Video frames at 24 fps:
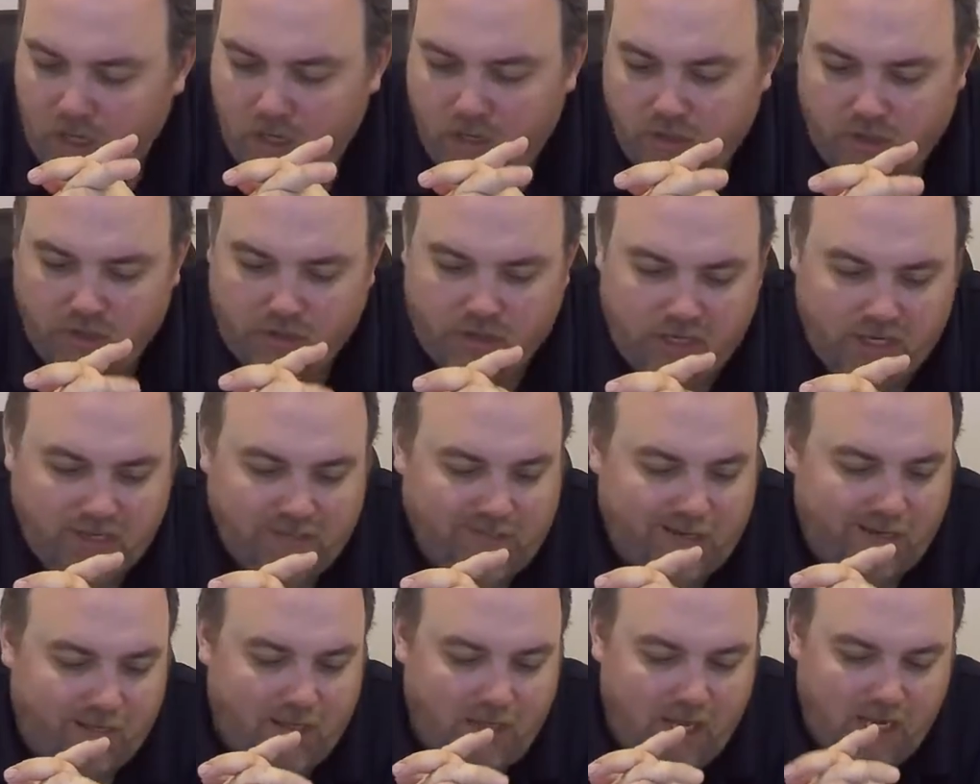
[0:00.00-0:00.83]
The things
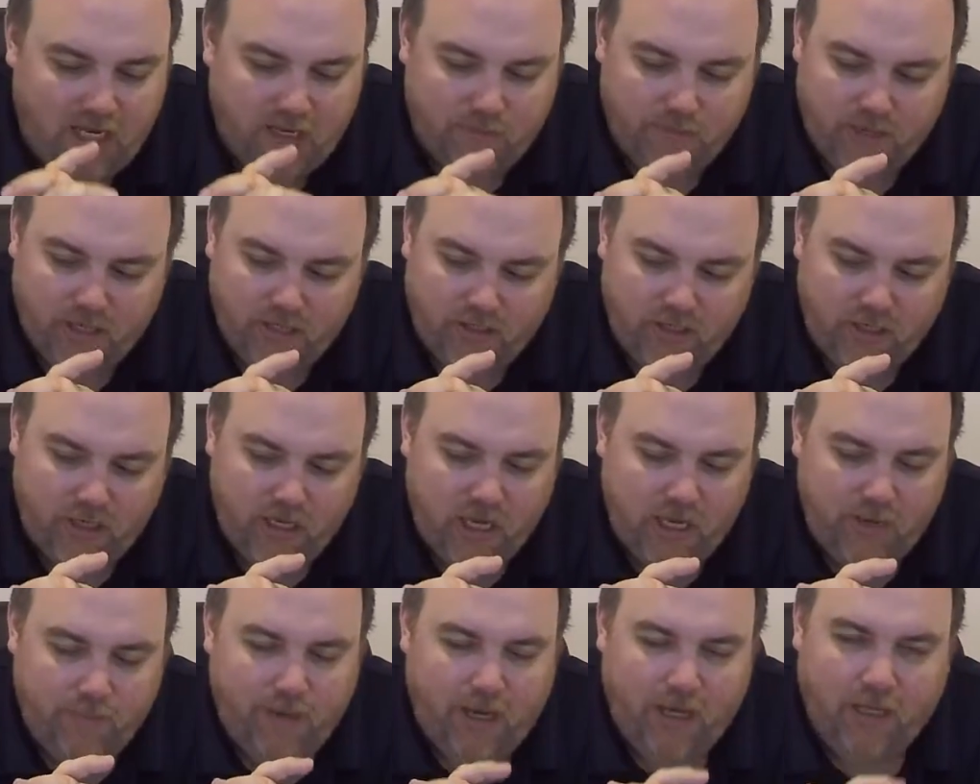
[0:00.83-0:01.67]
I like about the
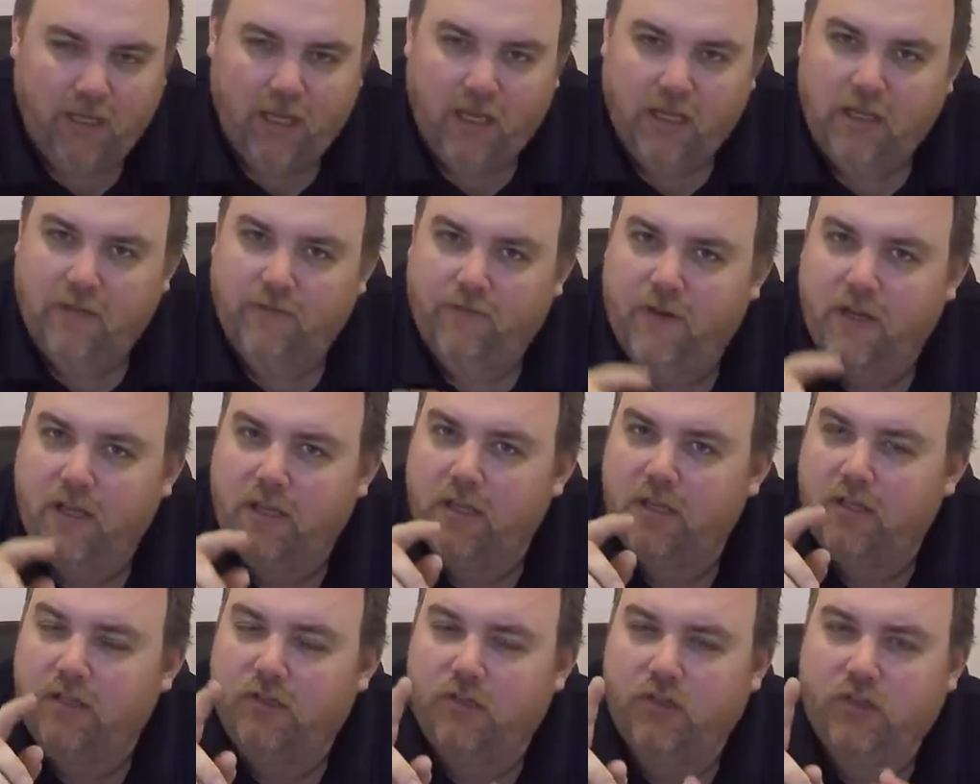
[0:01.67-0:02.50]
game, I like the fact
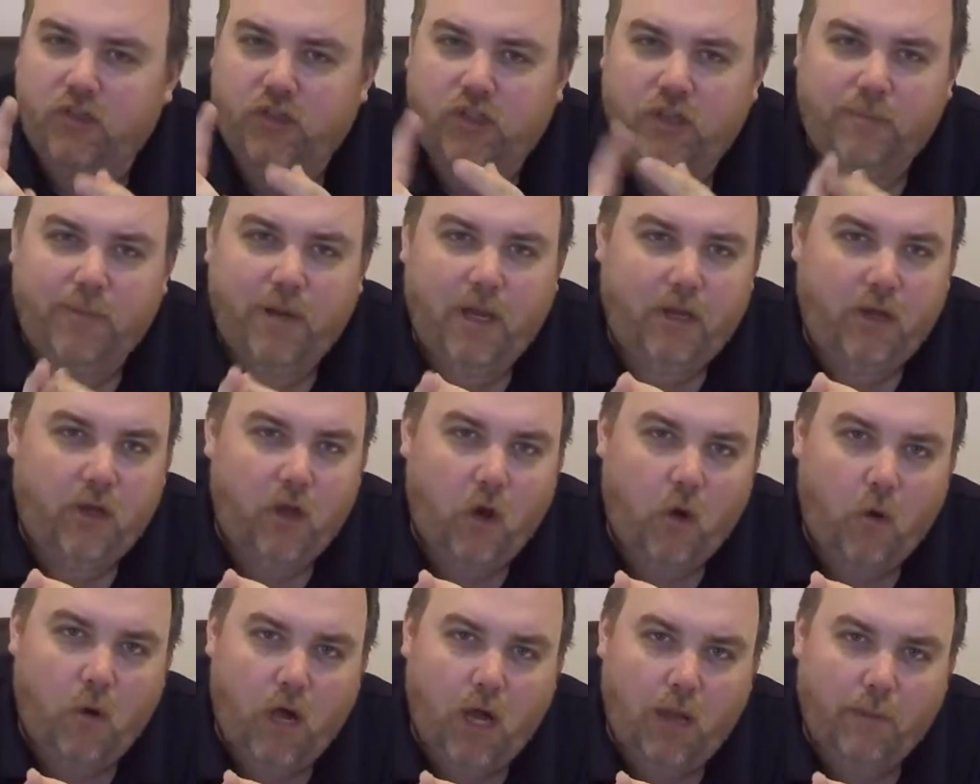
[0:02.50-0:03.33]
that it's a
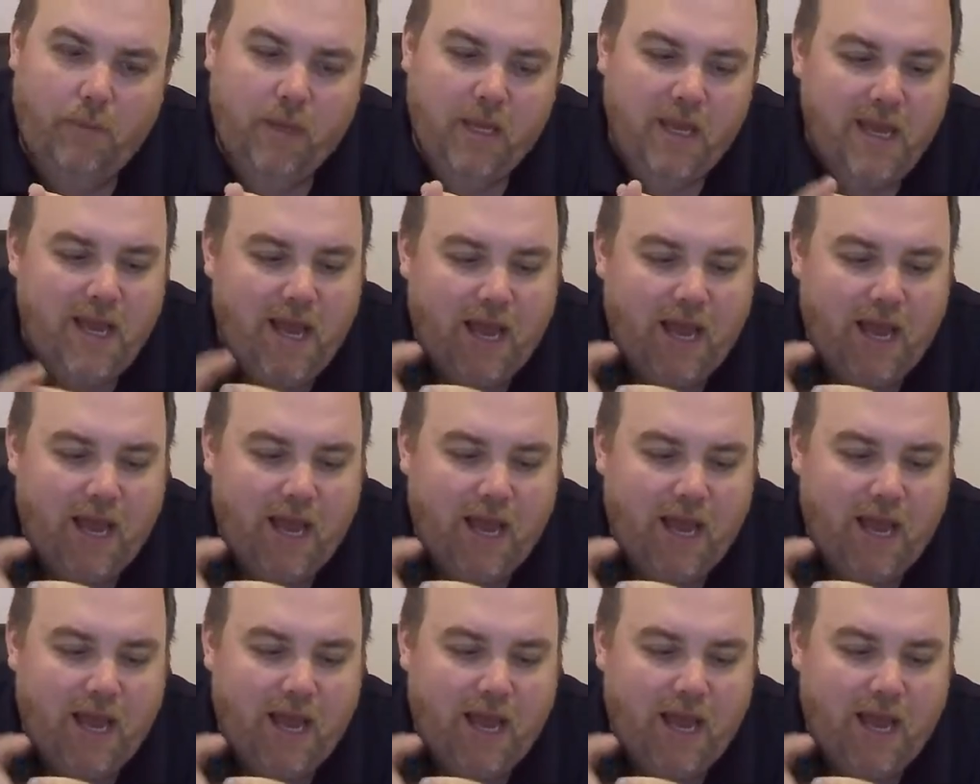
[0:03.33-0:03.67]
semi-co-op.